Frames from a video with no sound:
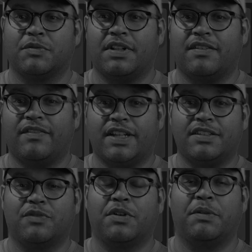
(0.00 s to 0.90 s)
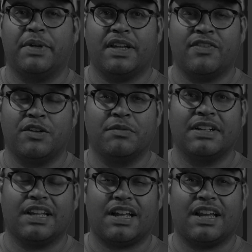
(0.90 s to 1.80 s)
will advance the well-being of
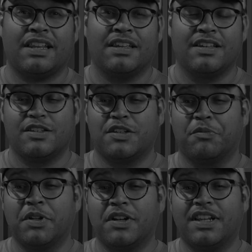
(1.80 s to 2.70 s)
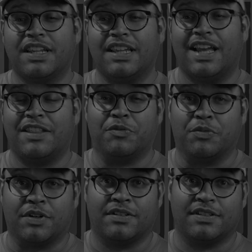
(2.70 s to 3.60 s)
humankind, community, and the
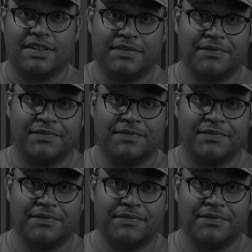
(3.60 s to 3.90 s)
world.